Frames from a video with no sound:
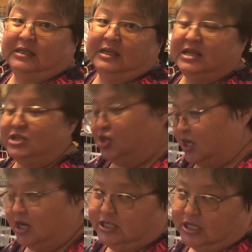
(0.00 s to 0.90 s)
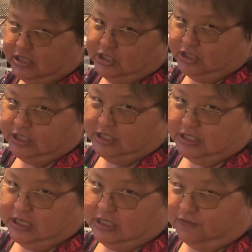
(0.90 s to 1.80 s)
And you can adjust your
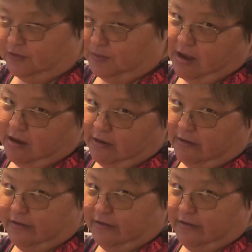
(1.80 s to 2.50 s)
seasonings from there.